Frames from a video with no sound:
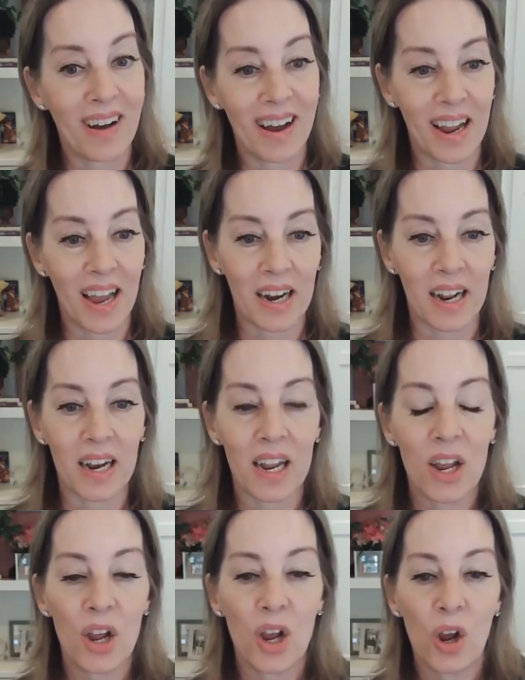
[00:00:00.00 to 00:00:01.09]
I get it.
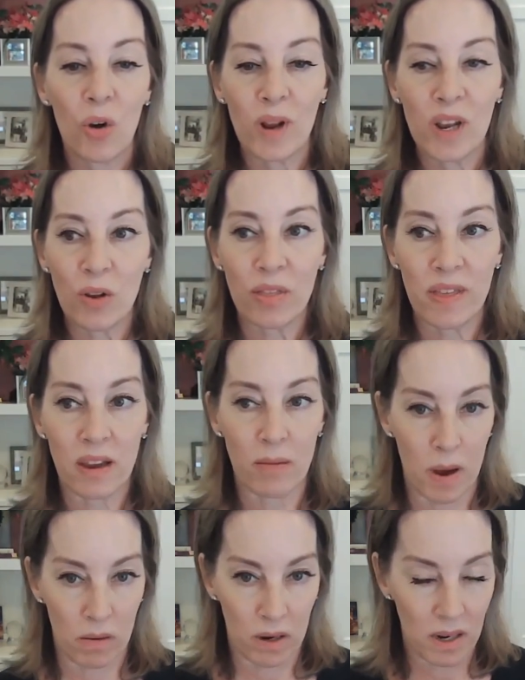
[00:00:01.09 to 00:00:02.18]
When you think
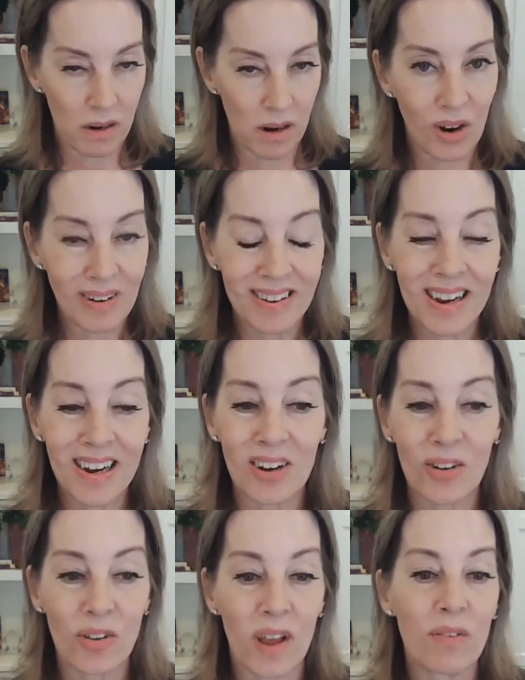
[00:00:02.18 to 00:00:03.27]
about it, our
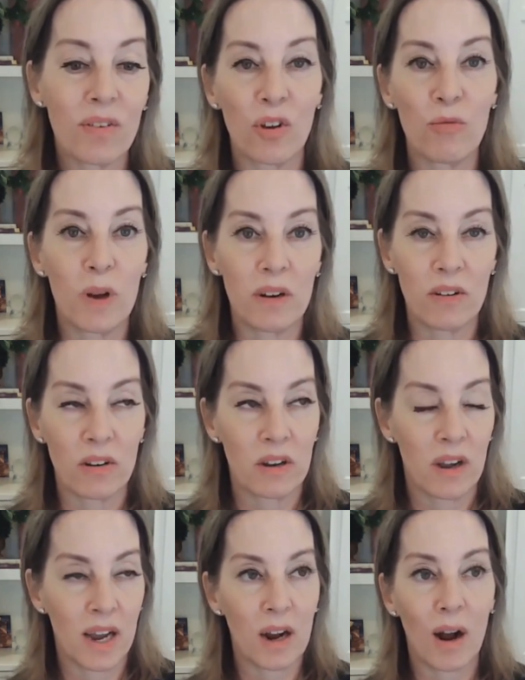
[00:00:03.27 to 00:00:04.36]
teenagers have so much,
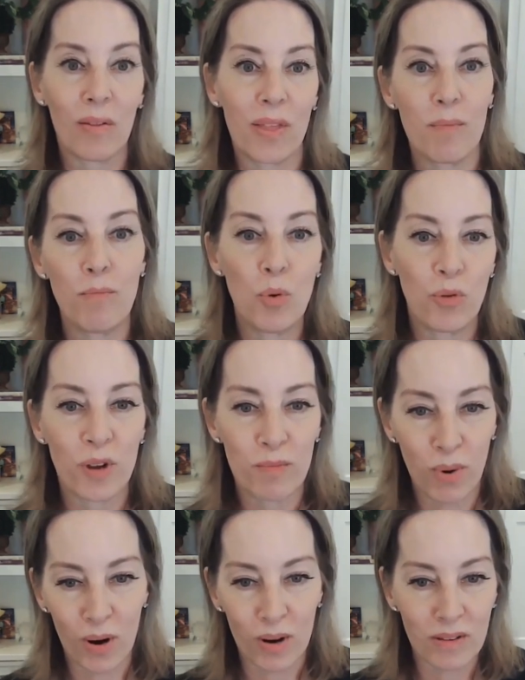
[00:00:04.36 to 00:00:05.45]
I call them moving
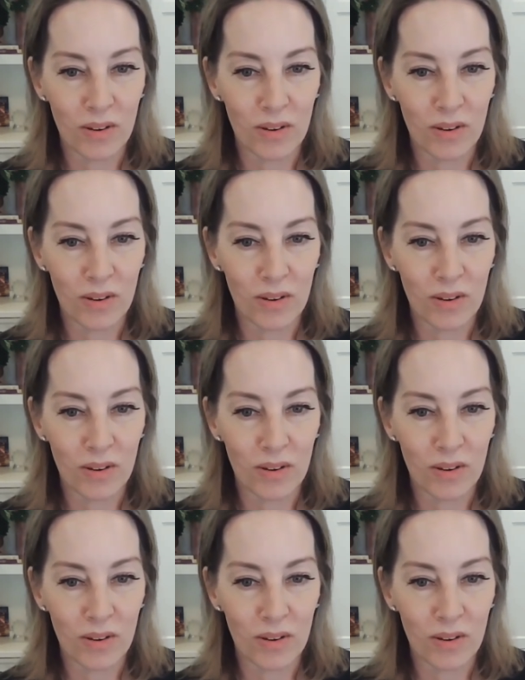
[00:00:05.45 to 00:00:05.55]
parts.